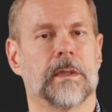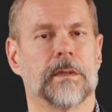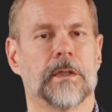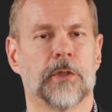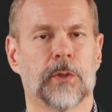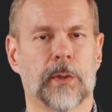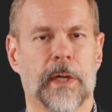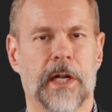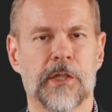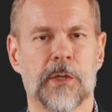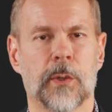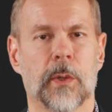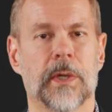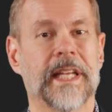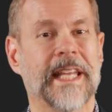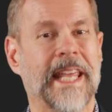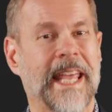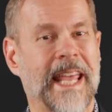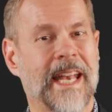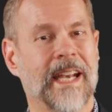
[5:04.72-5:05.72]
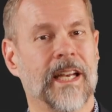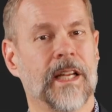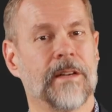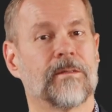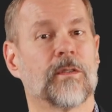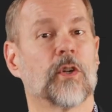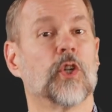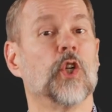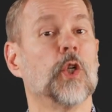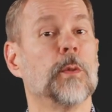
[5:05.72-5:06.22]
the treasurer or the candidate
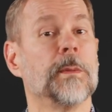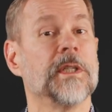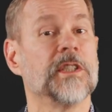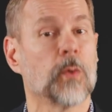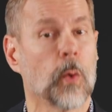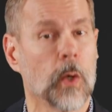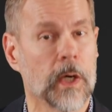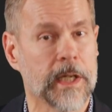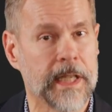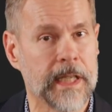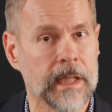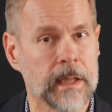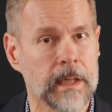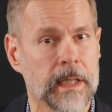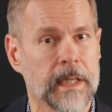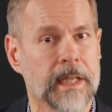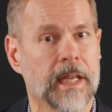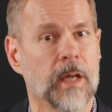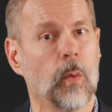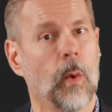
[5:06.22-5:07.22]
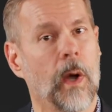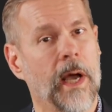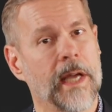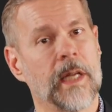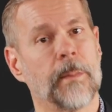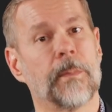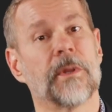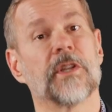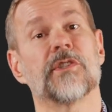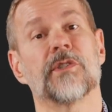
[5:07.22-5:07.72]
for whom he's working can wind
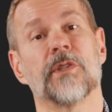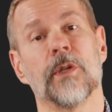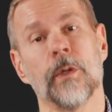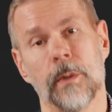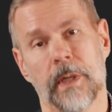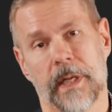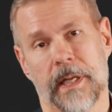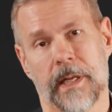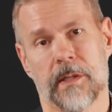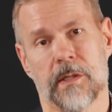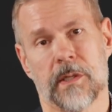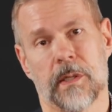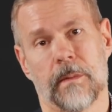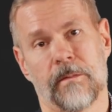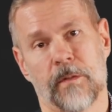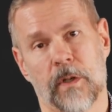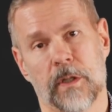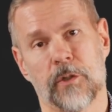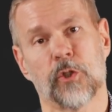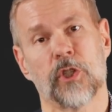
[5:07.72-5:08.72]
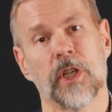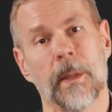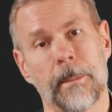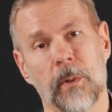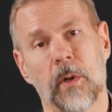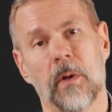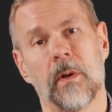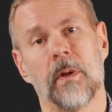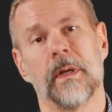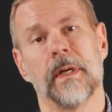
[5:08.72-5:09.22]
up with a suit against him for
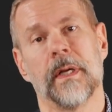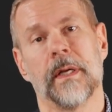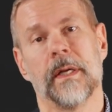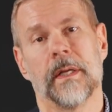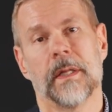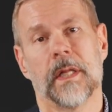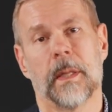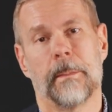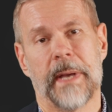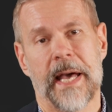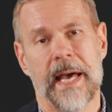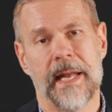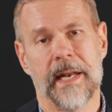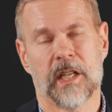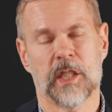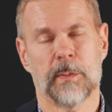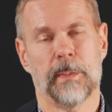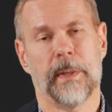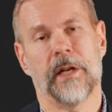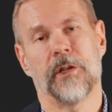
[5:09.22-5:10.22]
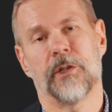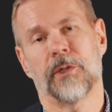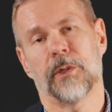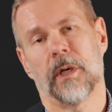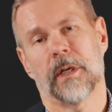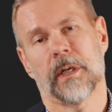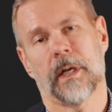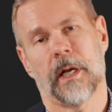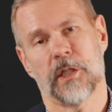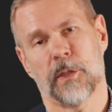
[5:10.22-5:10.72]
triple the bad expenditure
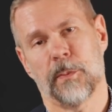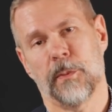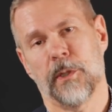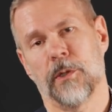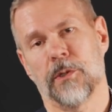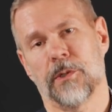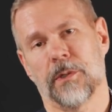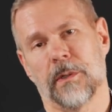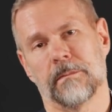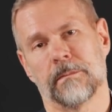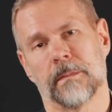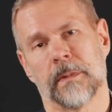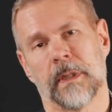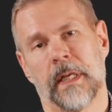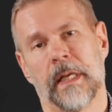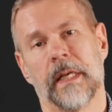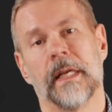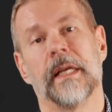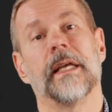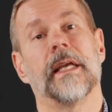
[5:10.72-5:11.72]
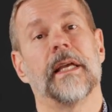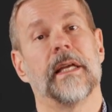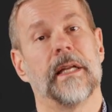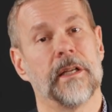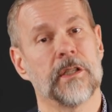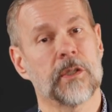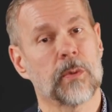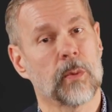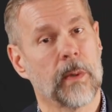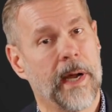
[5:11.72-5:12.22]
or contribution. It
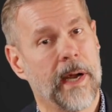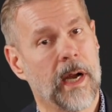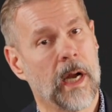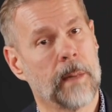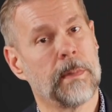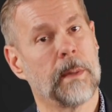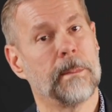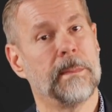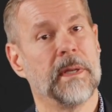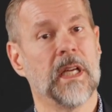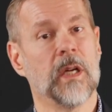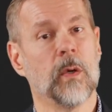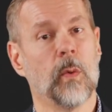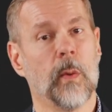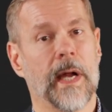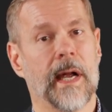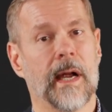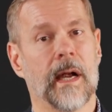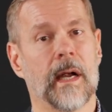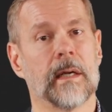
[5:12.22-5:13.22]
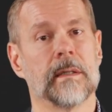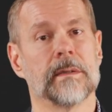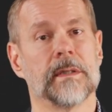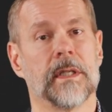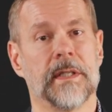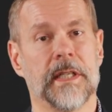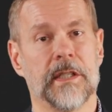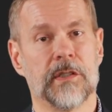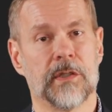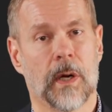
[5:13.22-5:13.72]
is rare, but be aware
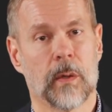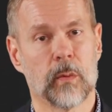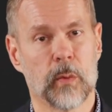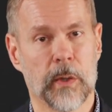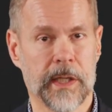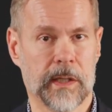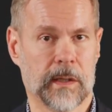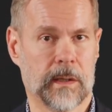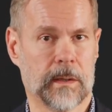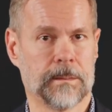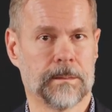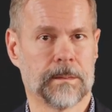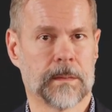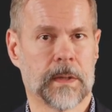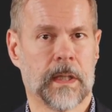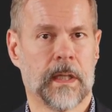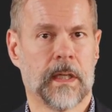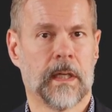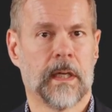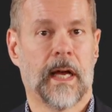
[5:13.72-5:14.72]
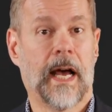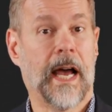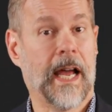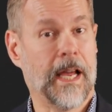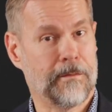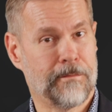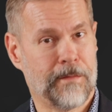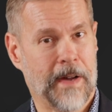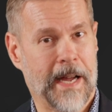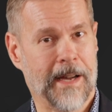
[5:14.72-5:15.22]
that these are real. I
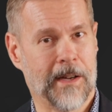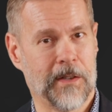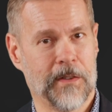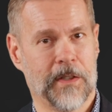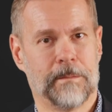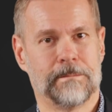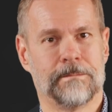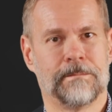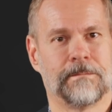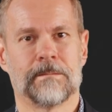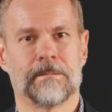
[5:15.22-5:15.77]
have filed them.